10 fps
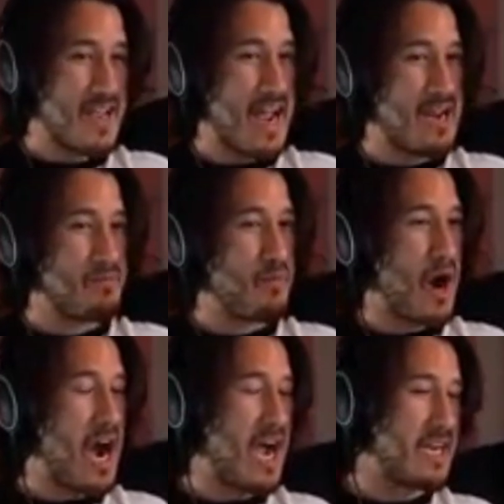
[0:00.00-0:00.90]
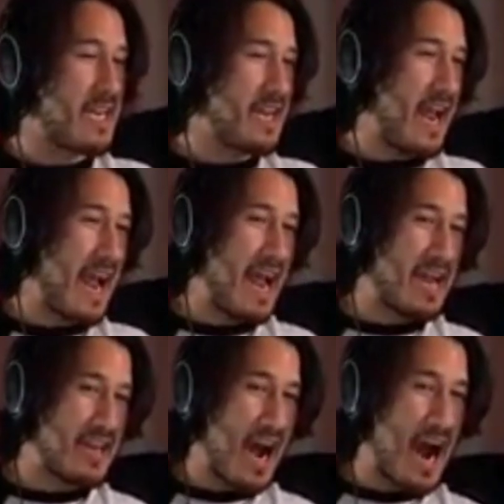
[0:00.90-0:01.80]
a dead body
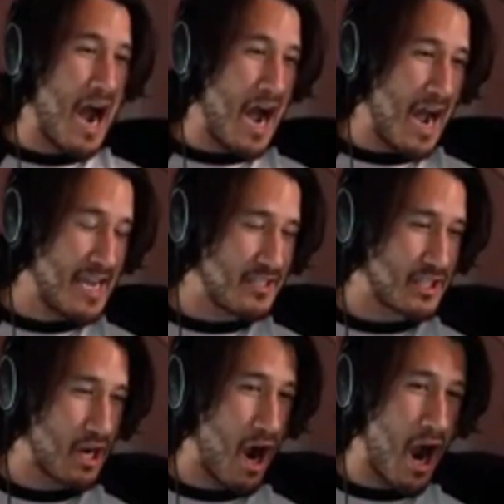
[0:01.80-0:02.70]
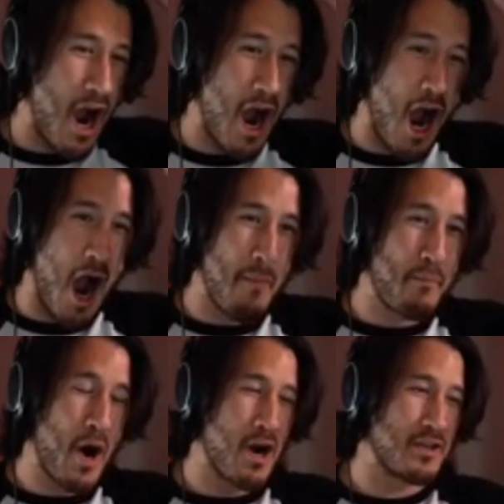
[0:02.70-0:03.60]
and I saw a
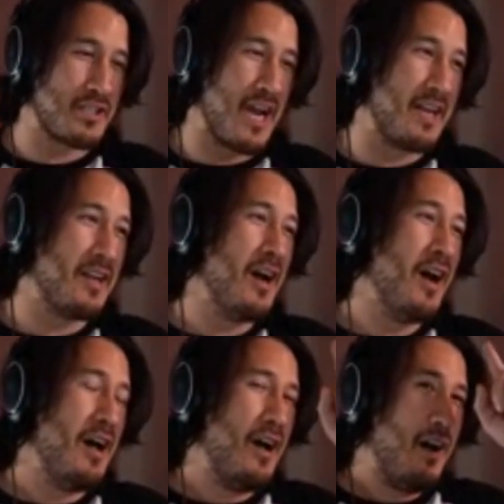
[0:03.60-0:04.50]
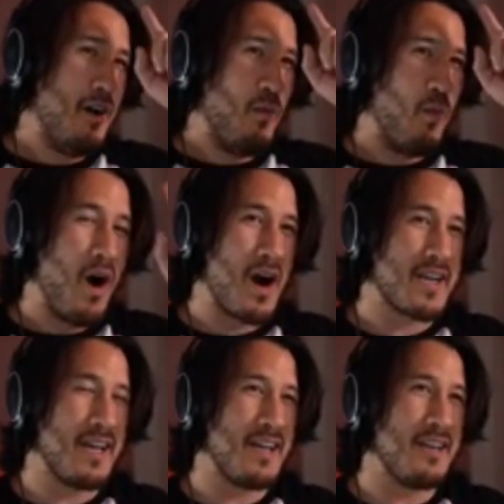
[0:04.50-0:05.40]
person
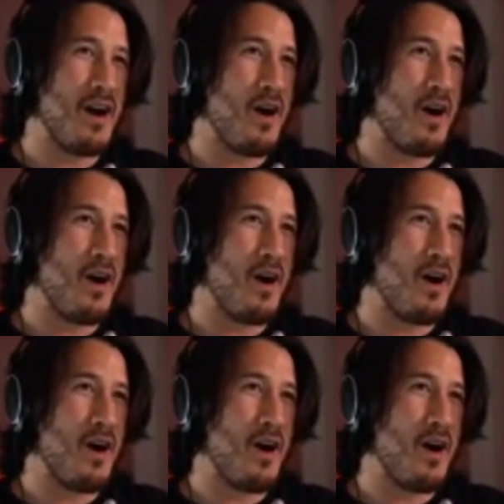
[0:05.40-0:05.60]
walking.